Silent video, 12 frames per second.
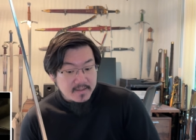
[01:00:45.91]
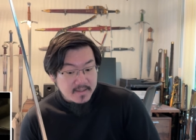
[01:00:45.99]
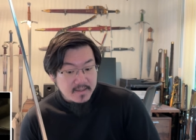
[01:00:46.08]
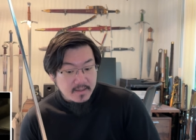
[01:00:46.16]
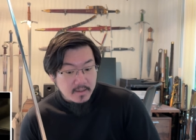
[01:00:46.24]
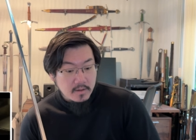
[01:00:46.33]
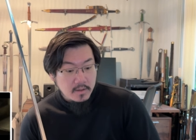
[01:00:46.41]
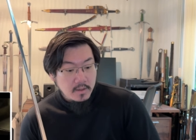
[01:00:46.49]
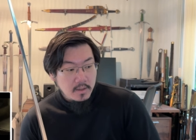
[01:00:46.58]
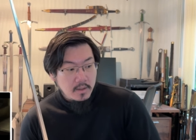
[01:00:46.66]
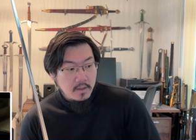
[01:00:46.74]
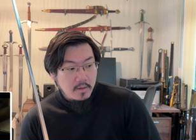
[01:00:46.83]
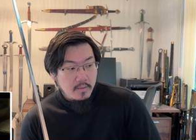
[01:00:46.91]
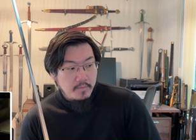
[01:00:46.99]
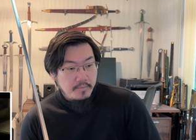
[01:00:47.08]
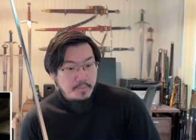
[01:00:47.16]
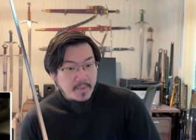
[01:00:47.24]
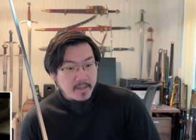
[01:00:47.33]
in here,
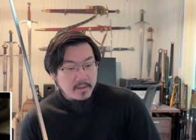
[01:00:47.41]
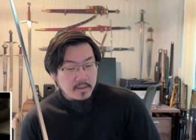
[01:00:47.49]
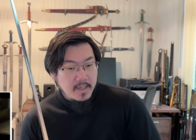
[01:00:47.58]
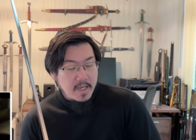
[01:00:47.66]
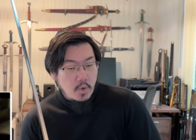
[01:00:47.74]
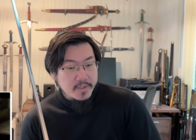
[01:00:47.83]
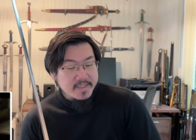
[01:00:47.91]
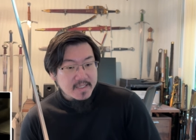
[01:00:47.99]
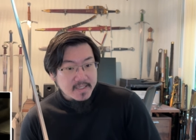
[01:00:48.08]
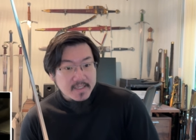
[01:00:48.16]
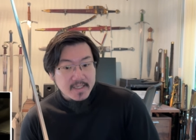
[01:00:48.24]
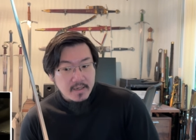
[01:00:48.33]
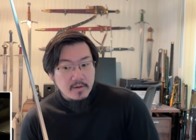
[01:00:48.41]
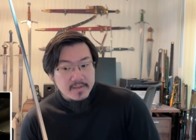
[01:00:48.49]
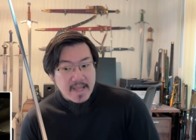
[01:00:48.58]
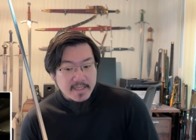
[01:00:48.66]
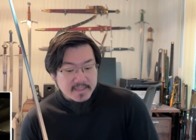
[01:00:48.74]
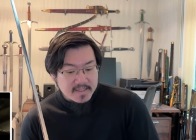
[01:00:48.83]
but it was clear
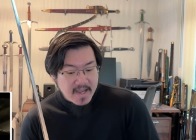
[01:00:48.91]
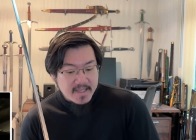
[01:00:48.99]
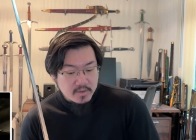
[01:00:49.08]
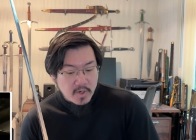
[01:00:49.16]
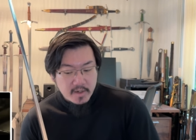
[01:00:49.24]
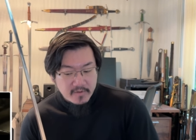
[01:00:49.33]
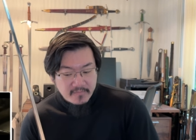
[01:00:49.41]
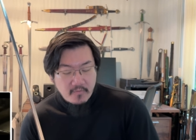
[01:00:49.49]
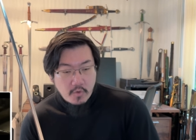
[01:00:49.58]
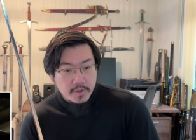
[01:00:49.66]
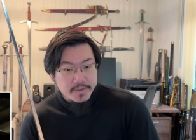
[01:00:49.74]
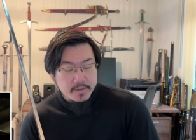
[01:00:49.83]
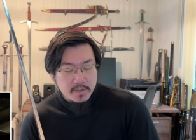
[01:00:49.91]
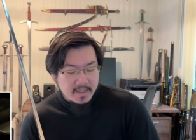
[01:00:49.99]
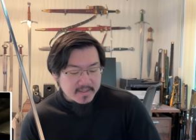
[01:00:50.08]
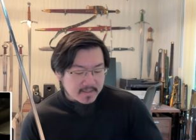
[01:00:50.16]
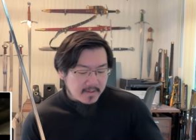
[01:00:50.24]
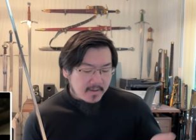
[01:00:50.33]
that's not a regular forge.
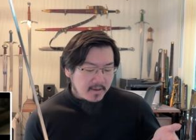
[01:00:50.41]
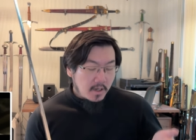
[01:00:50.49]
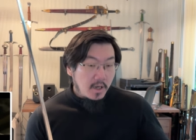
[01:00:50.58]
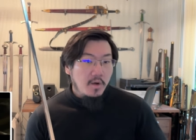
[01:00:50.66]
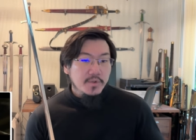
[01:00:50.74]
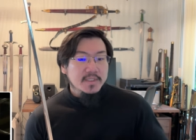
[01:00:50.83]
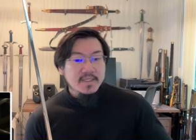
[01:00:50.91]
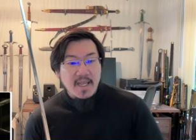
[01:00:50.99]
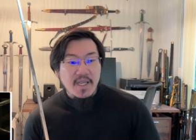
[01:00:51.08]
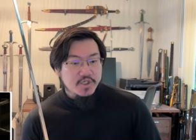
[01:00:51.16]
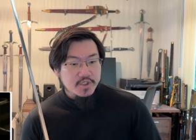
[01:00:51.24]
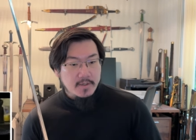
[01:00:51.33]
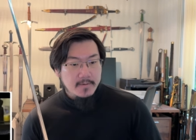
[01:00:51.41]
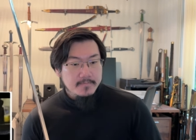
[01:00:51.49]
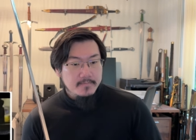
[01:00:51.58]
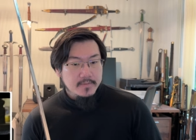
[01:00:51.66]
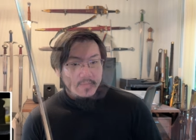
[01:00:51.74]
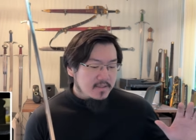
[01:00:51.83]
It's all staged
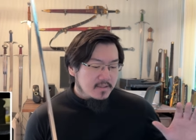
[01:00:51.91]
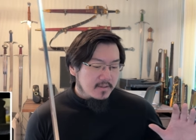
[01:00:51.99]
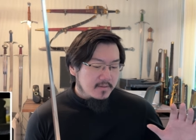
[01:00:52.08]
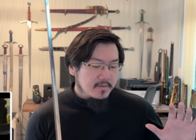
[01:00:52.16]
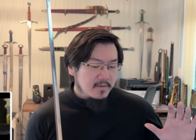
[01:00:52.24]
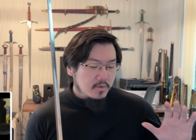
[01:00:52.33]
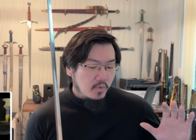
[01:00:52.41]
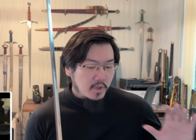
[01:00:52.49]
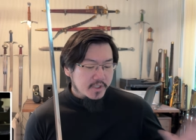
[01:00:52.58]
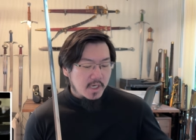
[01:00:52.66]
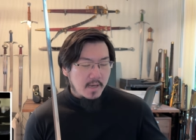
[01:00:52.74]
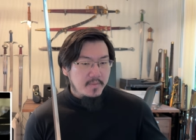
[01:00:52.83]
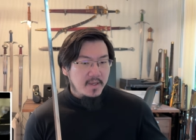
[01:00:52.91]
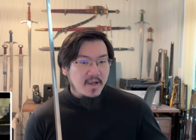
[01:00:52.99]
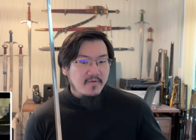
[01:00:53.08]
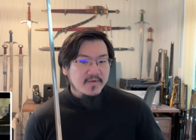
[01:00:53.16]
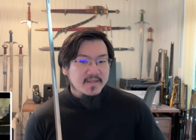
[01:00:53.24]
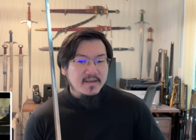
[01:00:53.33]
in the workshop.
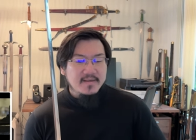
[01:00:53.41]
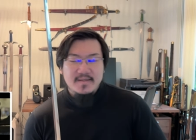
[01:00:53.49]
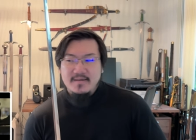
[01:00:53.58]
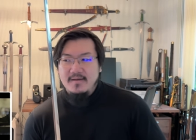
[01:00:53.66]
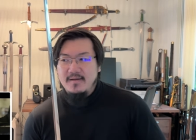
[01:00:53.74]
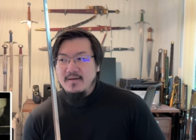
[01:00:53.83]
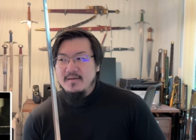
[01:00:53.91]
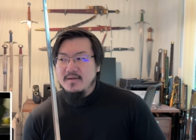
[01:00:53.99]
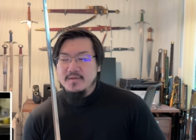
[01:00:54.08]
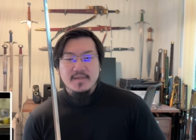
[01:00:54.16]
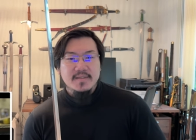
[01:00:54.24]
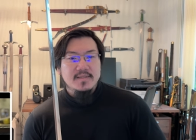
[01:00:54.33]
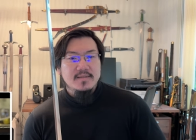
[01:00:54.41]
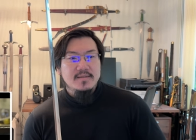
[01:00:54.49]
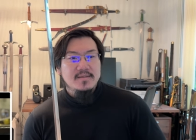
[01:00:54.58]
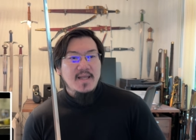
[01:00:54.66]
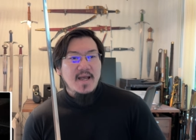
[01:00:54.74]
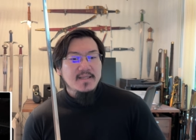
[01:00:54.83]
Everything is, there, there's
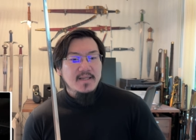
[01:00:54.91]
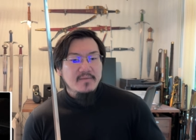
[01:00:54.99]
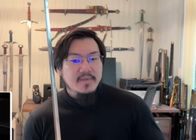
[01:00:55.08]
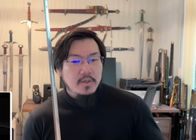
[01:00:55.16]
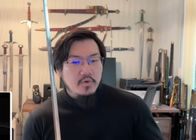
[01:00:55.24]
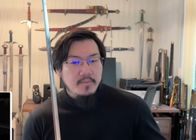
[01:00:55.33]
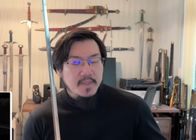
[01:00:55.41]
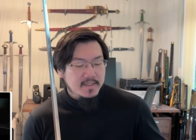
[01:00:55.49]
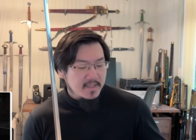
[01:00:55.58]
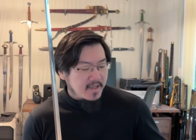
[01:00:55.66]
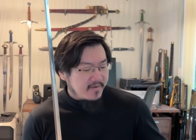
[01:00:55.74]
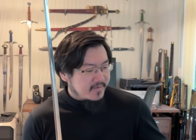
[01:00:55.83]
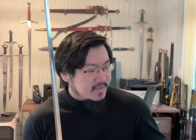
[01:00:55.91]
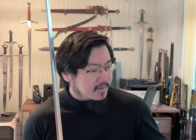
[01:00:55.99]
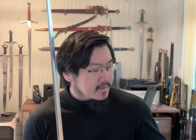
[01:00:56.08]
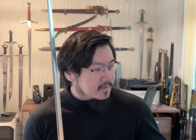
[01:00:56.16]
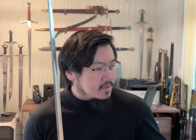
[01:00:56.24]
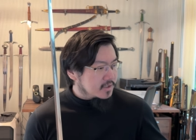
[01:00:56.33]
not a lot of equipment. Everything
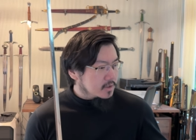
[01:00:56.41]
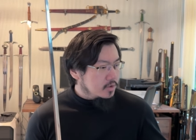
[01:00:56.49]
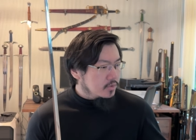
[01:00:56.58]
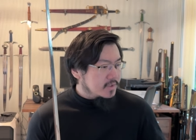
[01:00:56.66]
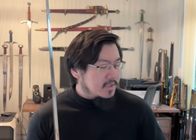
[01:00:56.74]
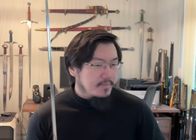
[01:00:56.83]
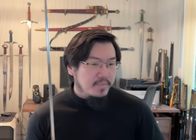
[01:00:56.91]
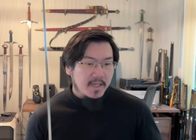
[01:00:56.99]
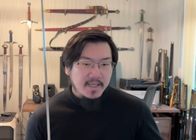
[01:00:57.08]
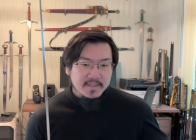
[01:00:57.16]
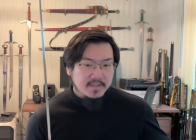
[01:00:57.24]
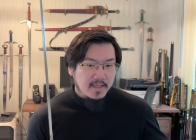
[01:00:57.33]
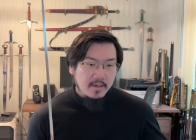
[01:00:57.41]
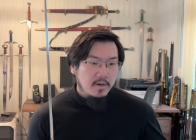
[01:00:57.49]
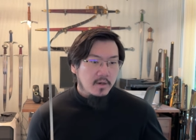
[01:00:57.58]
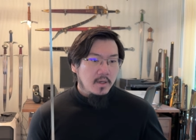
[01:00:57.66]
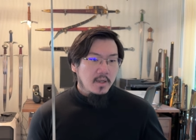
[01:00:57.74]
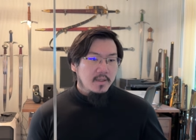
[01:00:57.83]
is just loosely placed
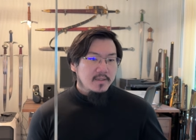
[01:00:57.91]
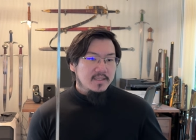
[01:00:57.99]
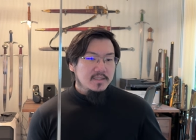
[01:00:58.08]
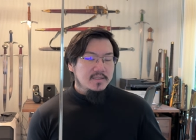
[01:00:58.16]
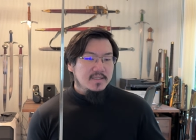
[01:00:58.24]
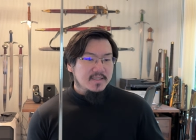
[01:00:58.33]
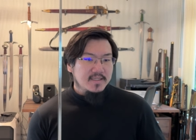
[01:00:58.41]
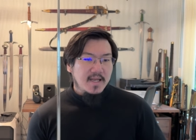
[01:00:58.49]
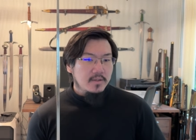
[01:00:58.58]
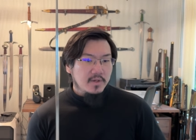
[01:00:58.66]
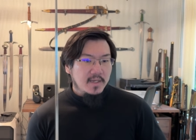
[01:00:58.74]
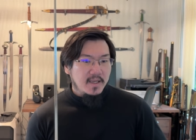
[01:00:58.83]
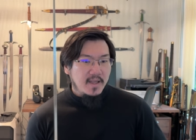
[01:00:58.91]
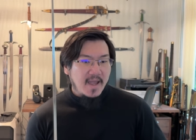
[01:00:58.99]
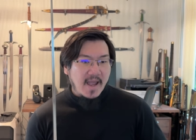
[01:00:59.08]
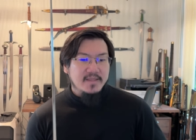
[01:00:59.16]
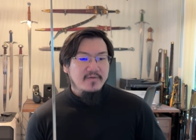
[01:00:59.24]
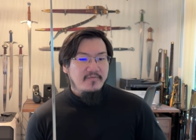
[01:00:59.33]
there. It does not look like an
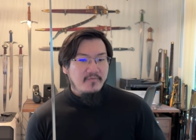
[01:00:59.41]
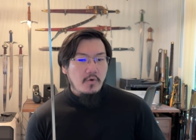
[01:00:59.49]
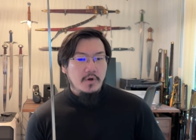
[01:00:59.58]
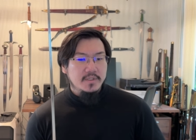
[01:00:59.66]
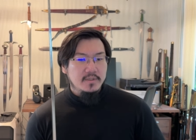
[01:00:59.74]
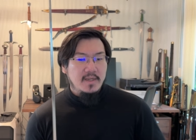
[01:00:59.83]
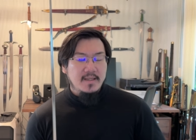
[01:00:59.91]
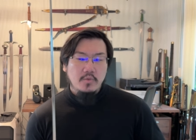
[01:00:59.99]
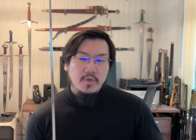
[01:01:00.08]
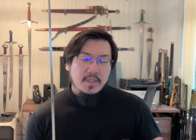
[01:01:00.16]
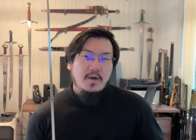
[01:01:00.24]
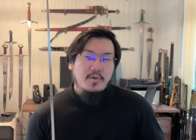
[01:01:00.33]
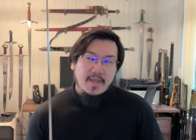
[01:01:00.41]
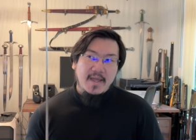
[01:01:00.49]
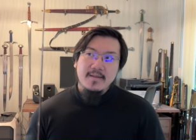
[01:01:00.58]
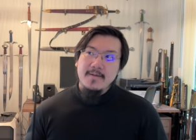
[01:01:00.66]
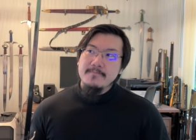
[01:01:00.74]
active forge. And we know that